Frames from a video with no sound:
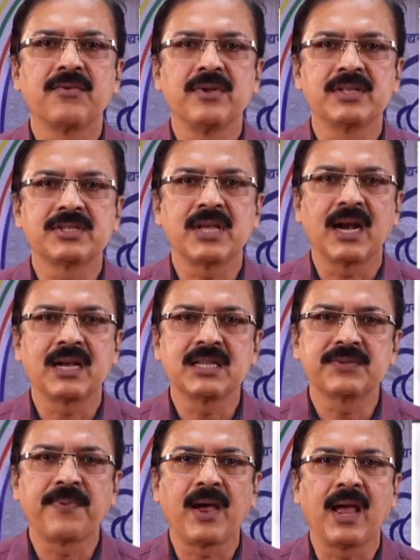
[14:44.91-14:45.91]
will
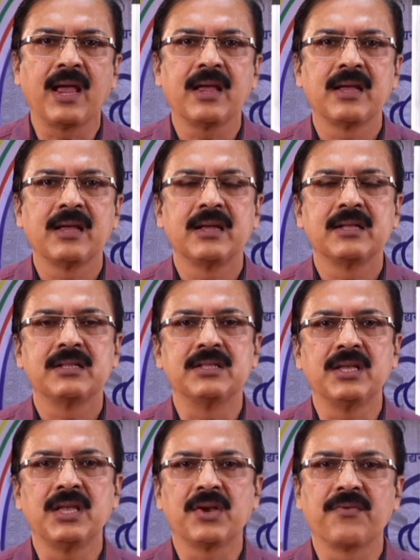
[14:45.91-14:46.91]
satisfy
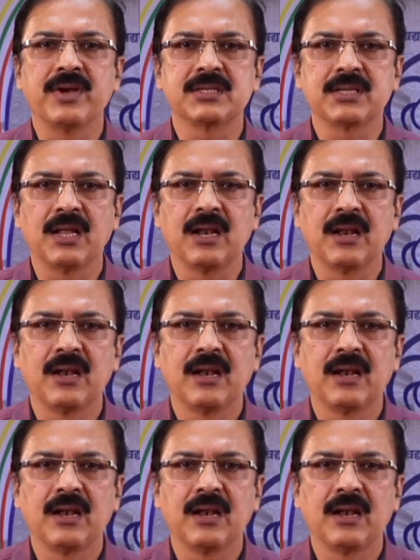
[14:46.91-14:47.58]
the equation.